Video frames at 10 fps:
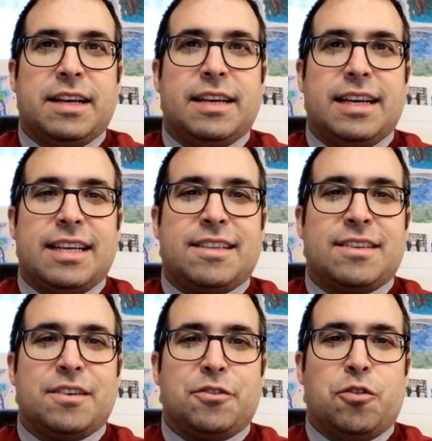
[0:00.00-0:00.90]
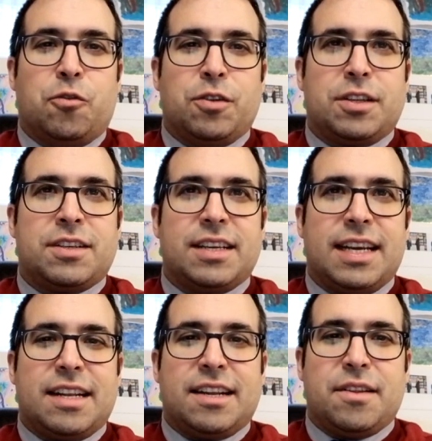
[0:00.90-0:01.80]
its goals
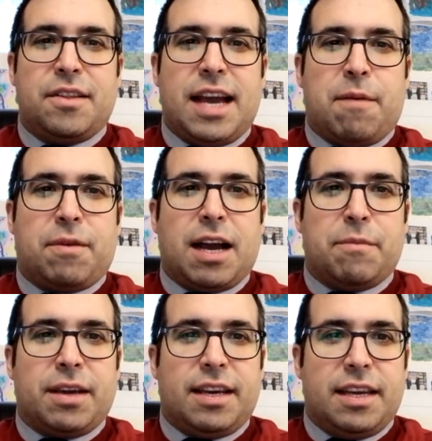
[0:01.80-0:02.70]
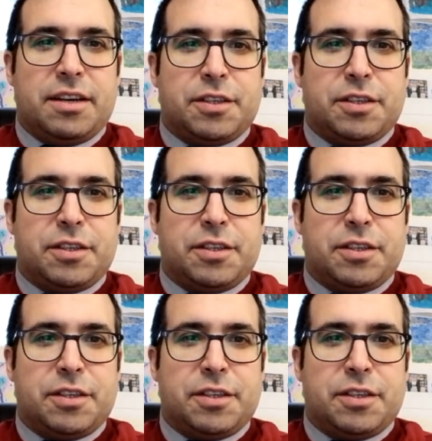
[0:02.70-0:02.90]
in the upcoming years.